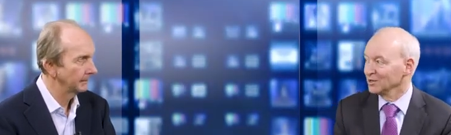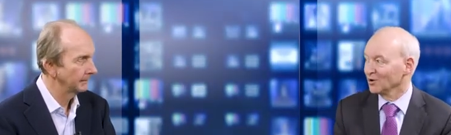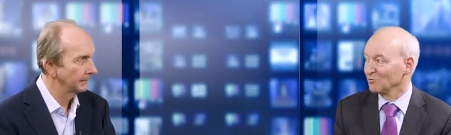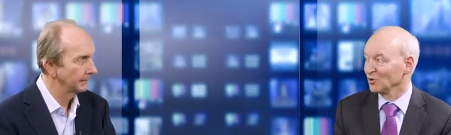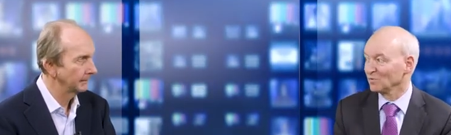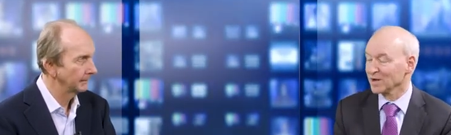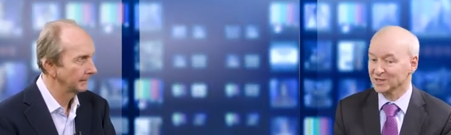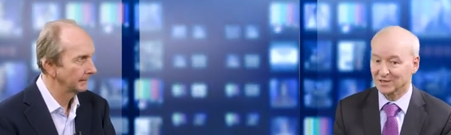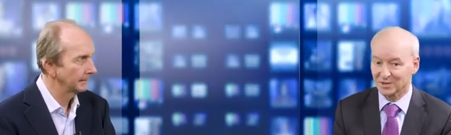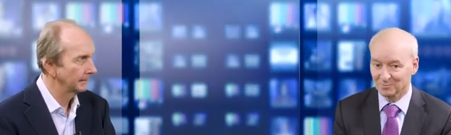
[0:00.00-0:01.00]
Speaker 1: Commonwealth
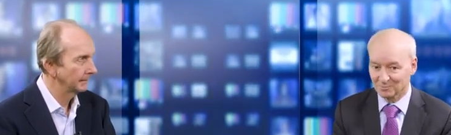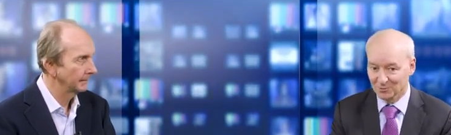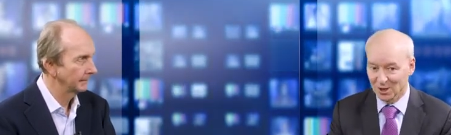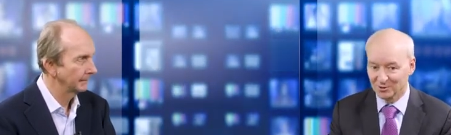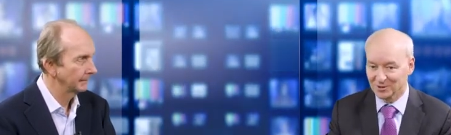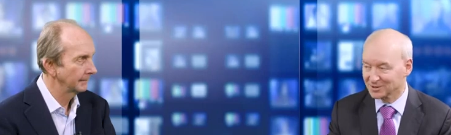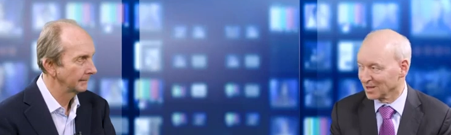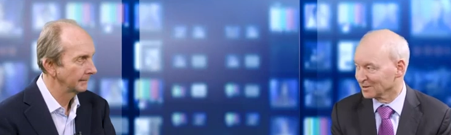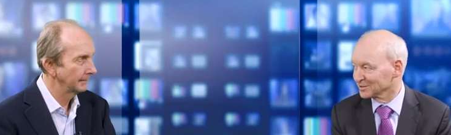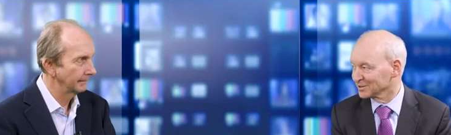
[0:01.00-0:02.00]
Bank said no
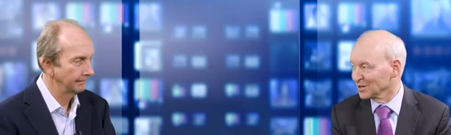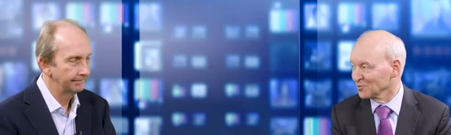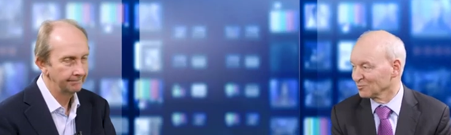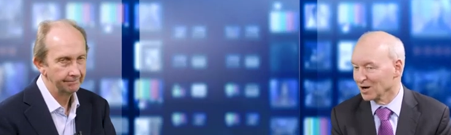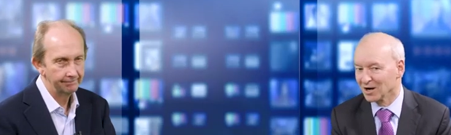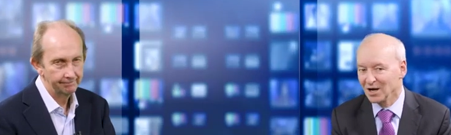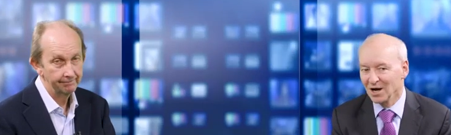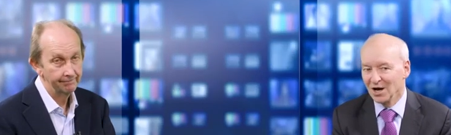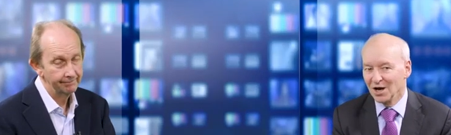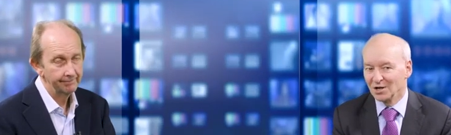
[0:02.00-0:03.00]
discount. So. Mm. Uh,
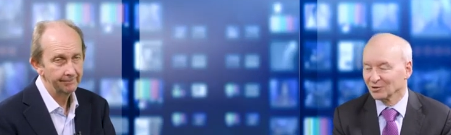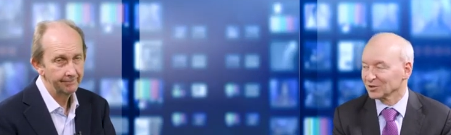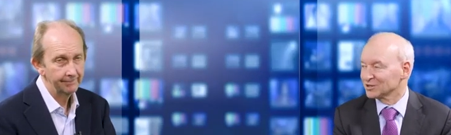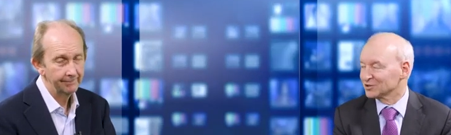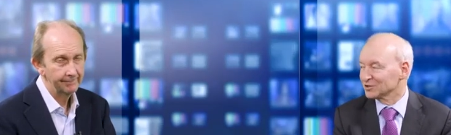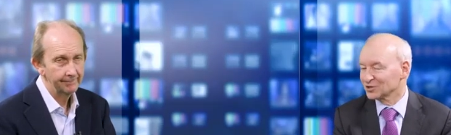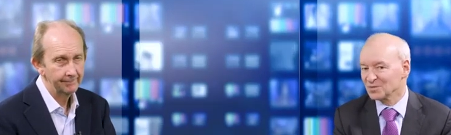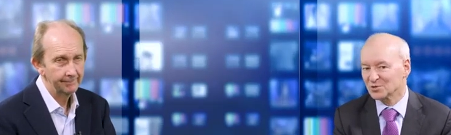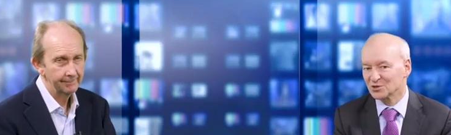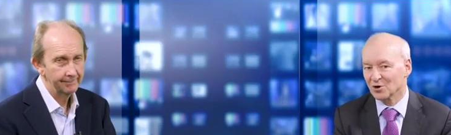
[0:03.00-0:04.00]
Look,
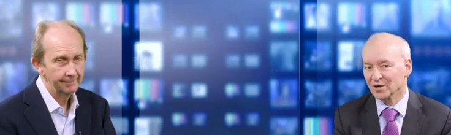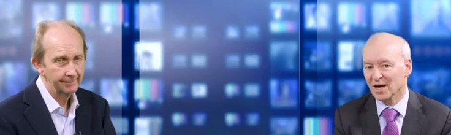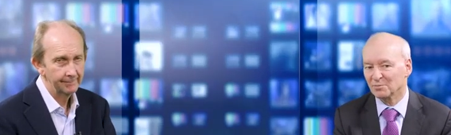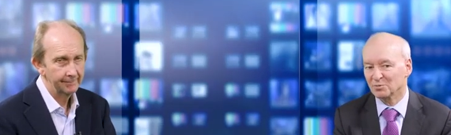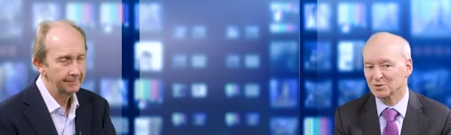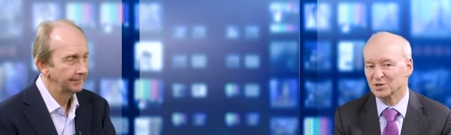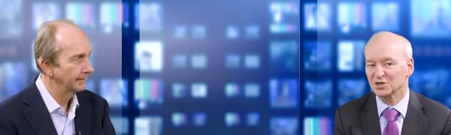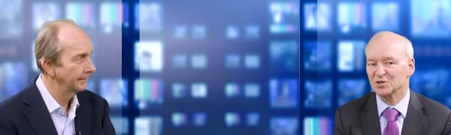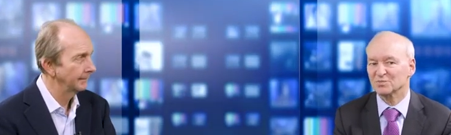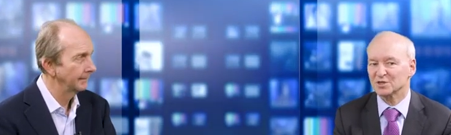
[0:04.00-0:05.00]
super strong capital
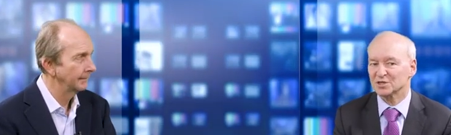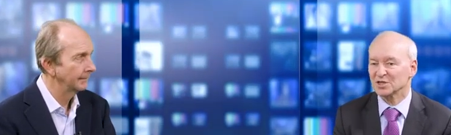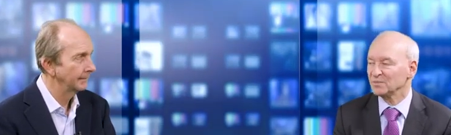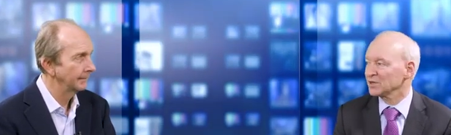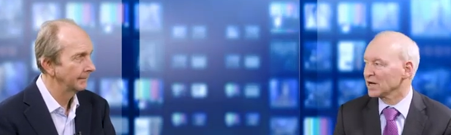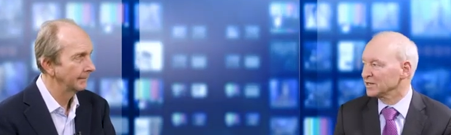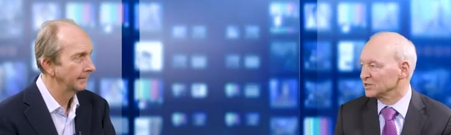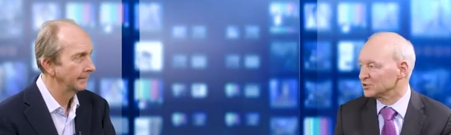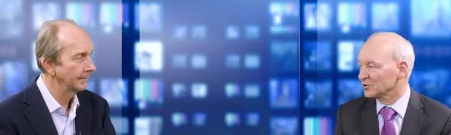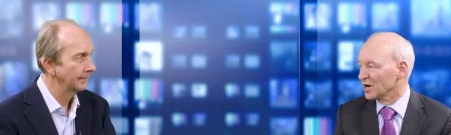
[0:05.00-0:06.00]
position, but CBA
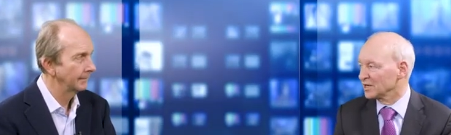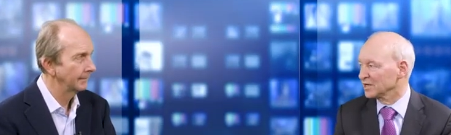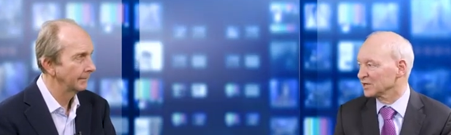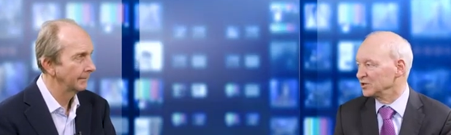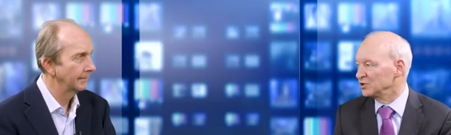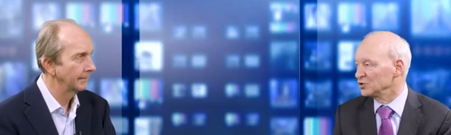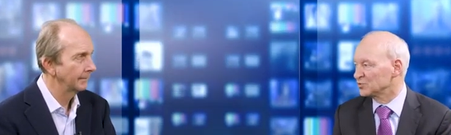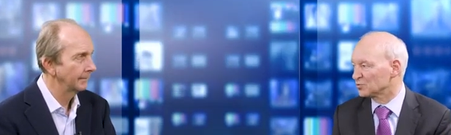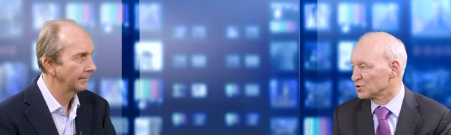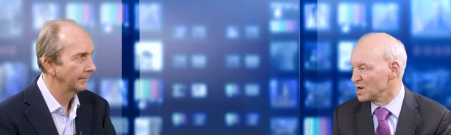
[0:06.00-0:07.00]
is trading at a
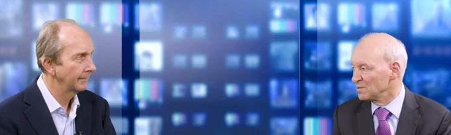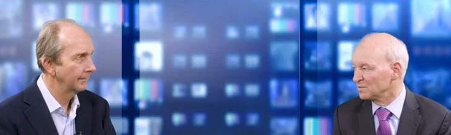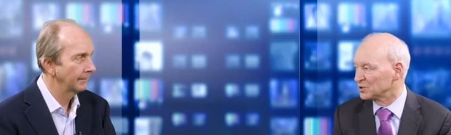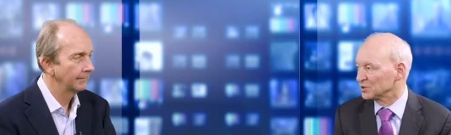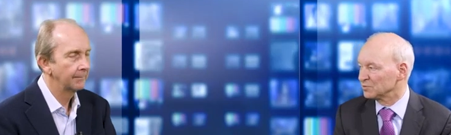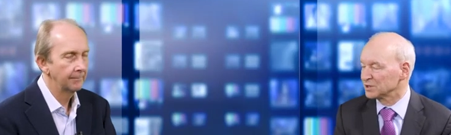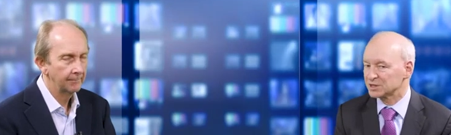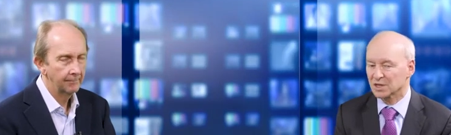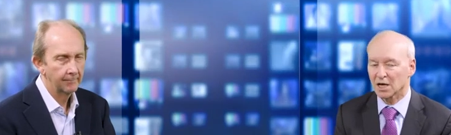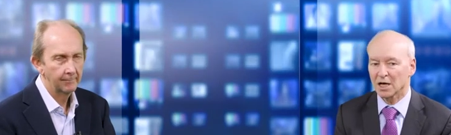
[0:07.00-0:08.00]
huge premium to
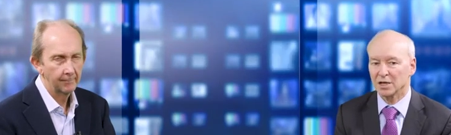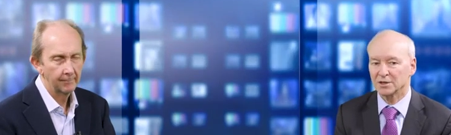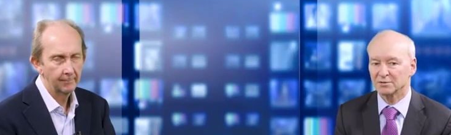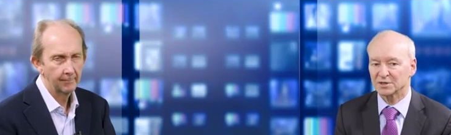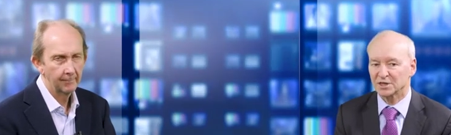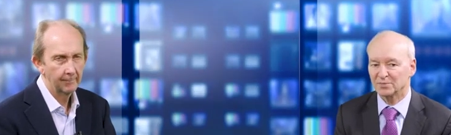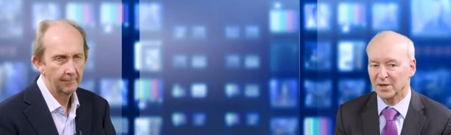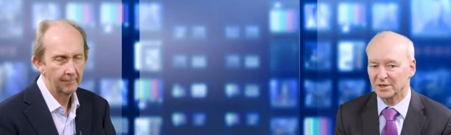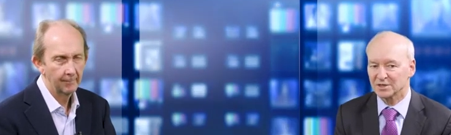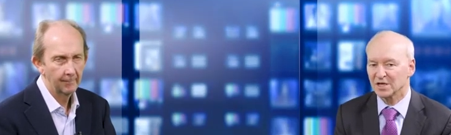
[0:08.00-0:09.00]
its uh, to its
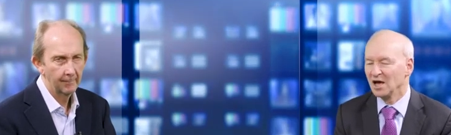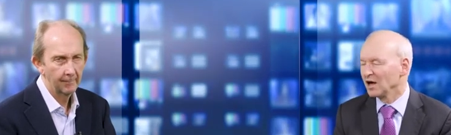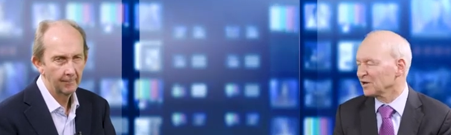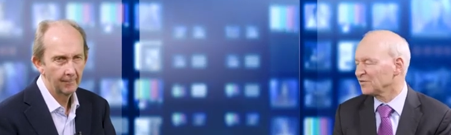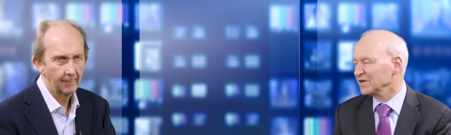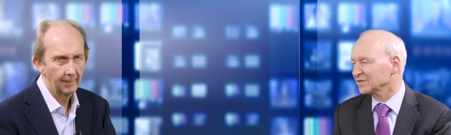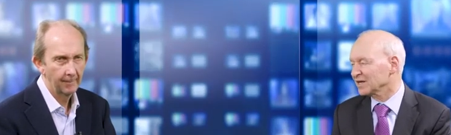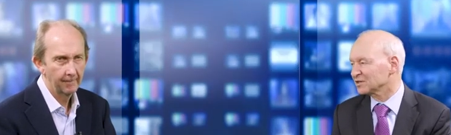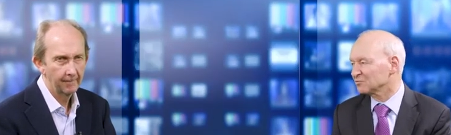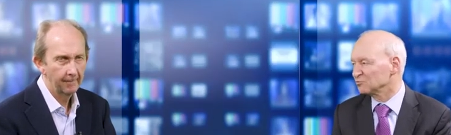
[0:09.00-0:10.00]
competitors, and I think
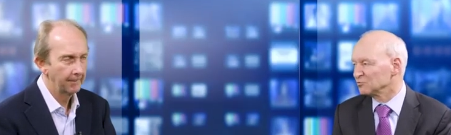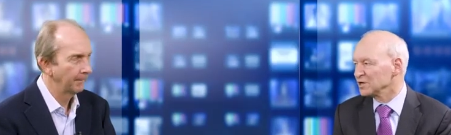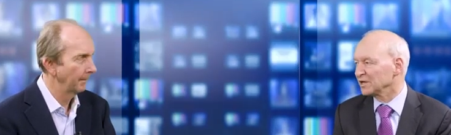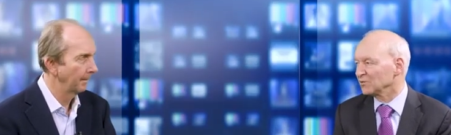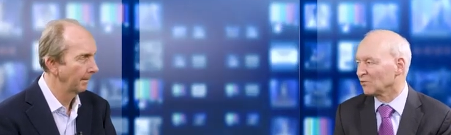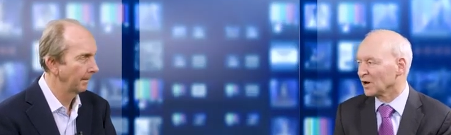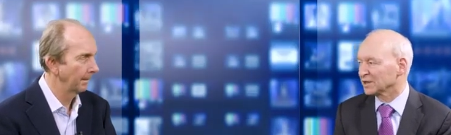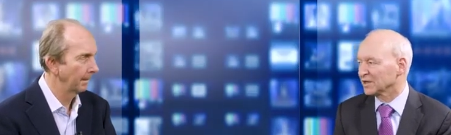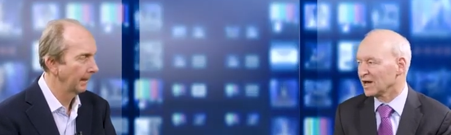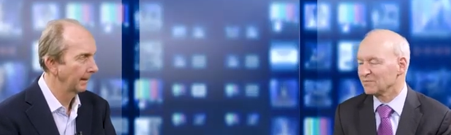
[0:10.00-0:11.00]
that's really why
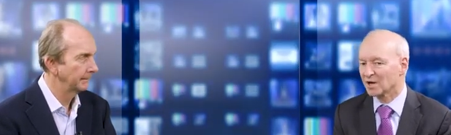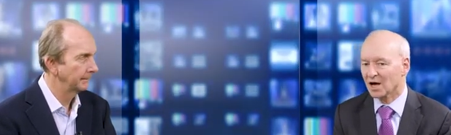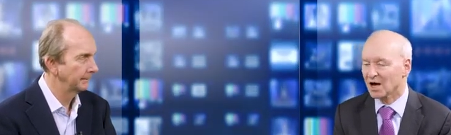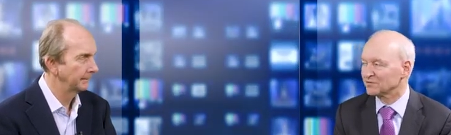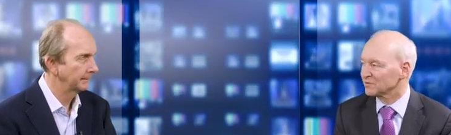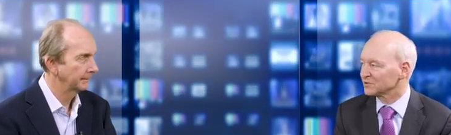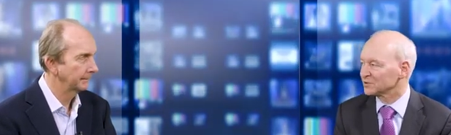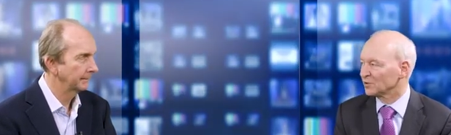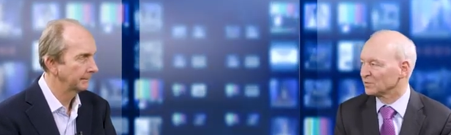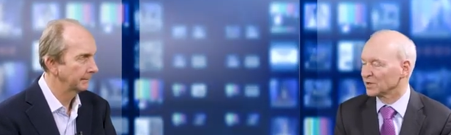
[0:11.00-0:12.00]
it came down after the
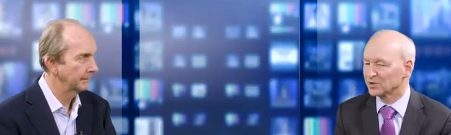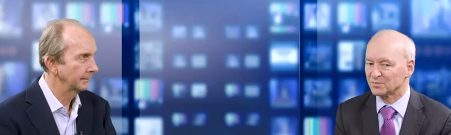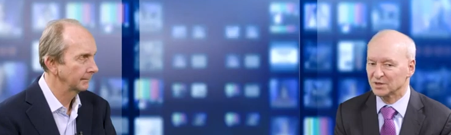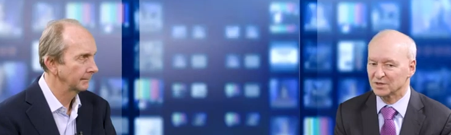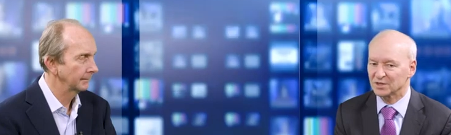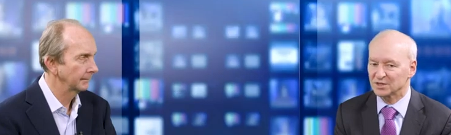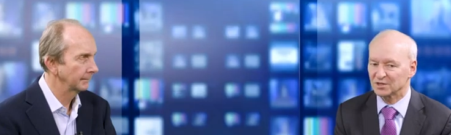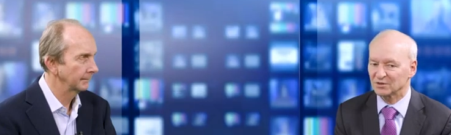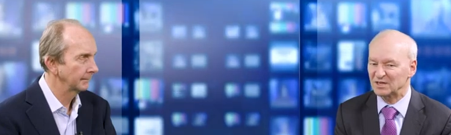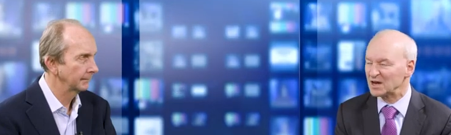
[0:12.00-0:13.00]
result, Peter. Because
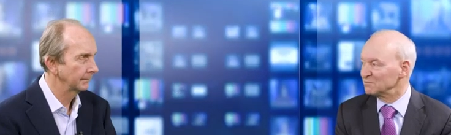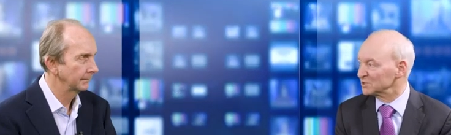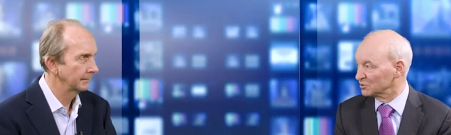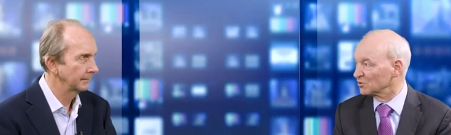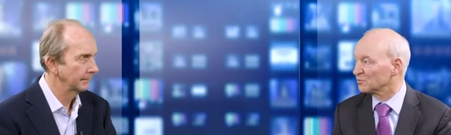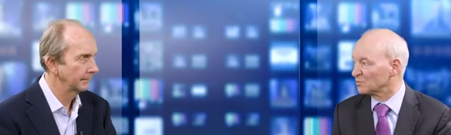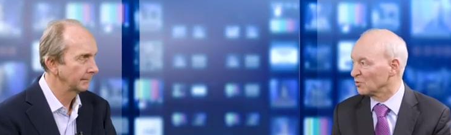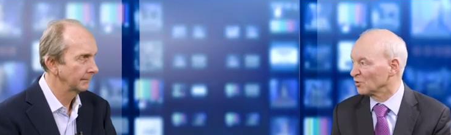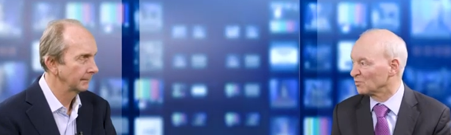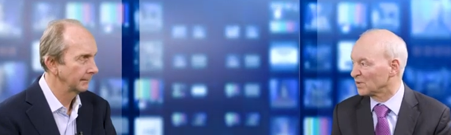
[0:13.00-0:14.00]
look, it was a good
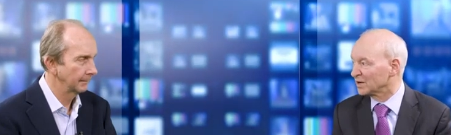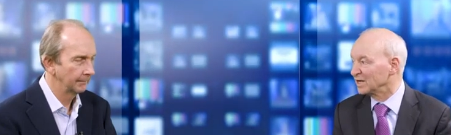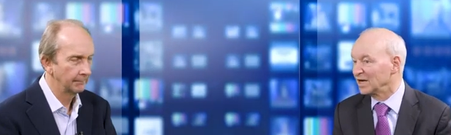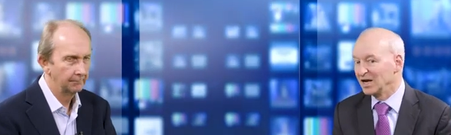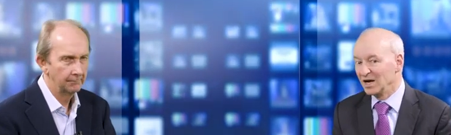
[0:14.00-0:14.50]
report, but mm.